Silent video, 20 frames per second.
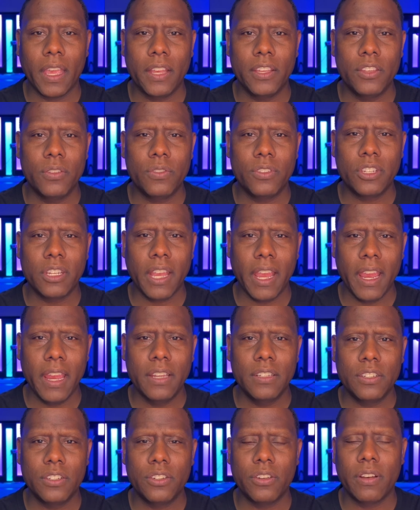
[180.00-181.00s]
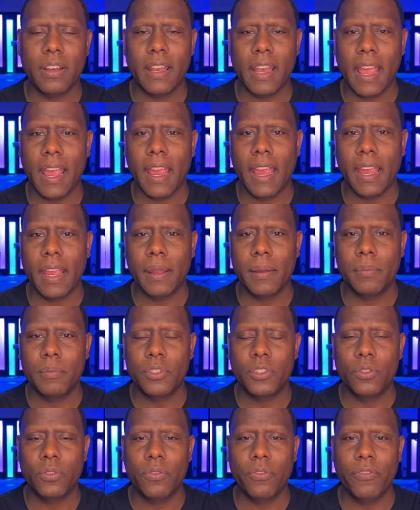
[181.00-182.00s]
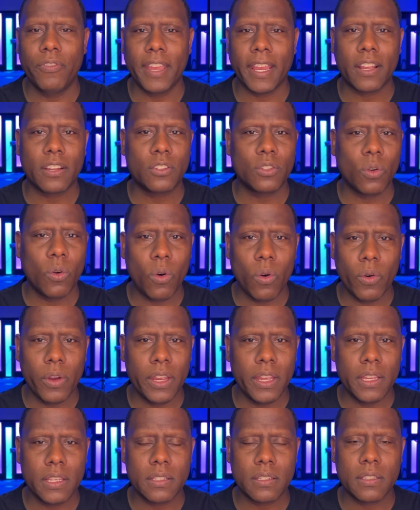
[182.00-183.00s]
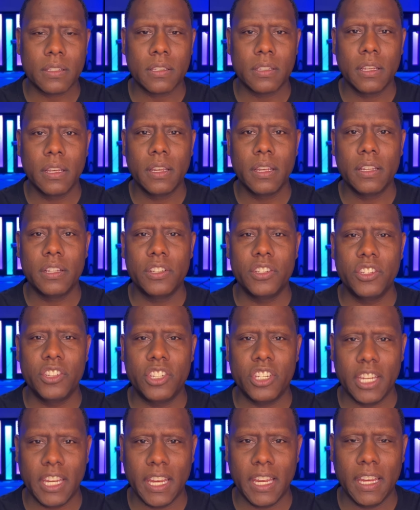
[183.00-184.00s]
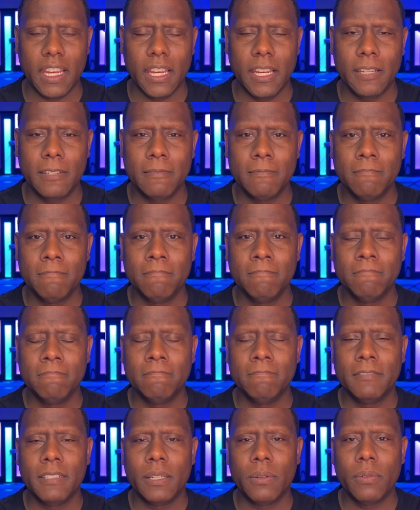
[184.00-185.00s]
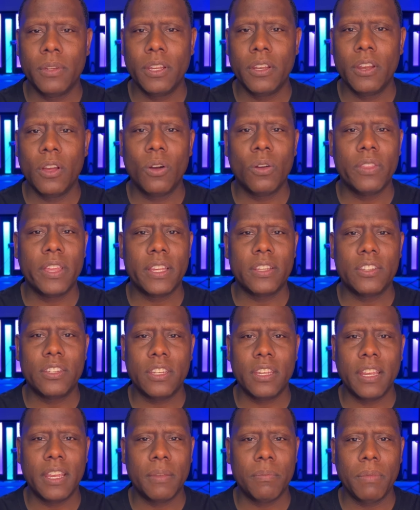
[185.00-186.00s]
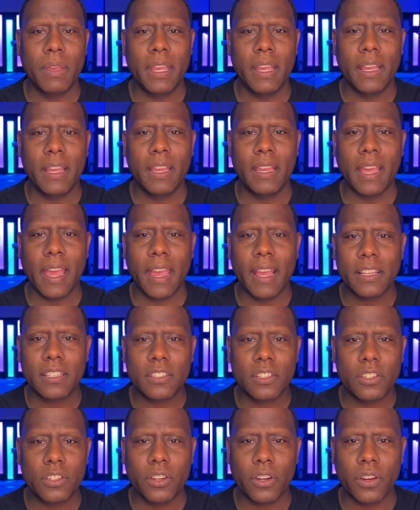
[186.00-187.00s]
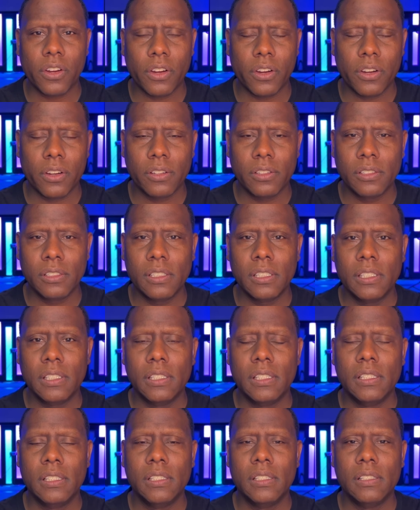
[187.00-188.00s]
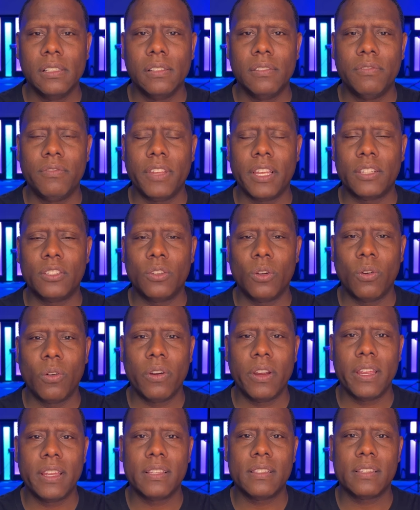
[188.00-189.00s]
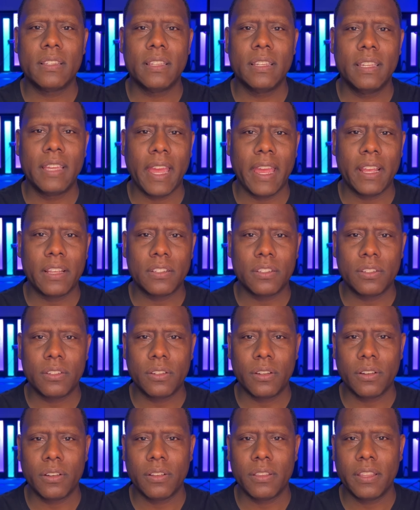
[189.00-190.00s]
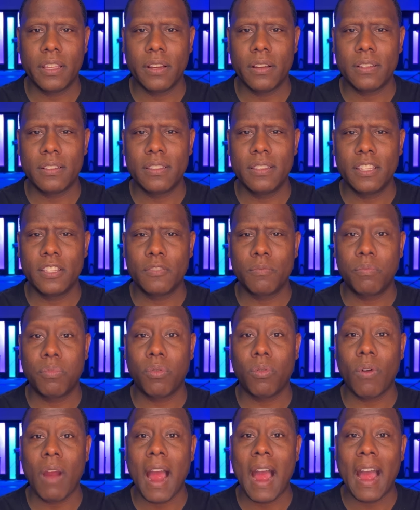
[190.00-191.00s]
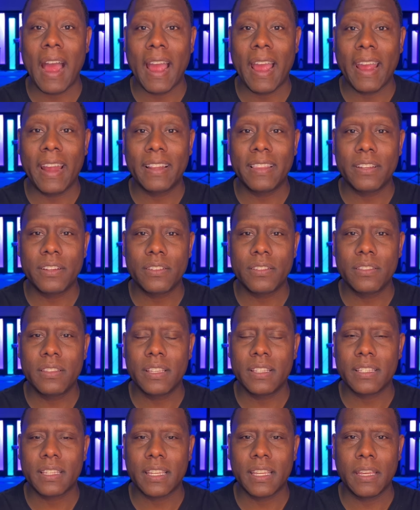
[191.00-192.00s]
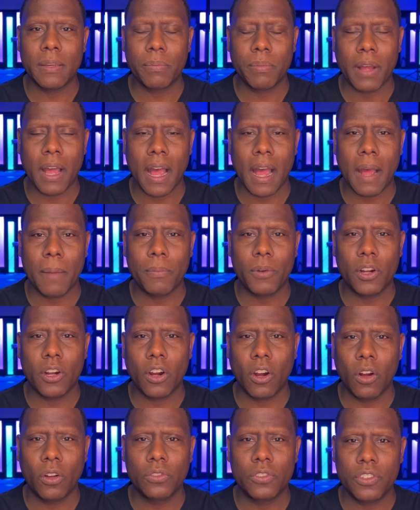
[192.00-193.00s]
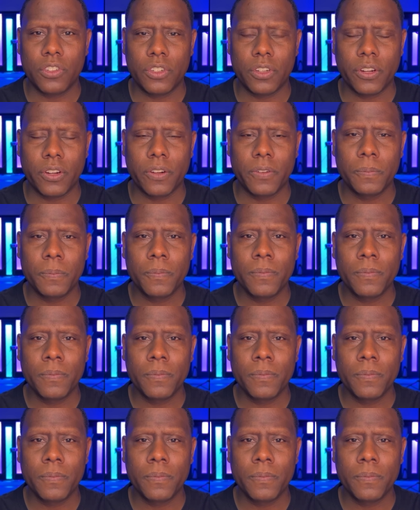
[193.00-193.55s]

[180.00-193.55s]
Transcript: and you changed your name to Victorious G. We know that G can mean gangster, Victorious Gangster. There's this pride, there's this hip-hop culture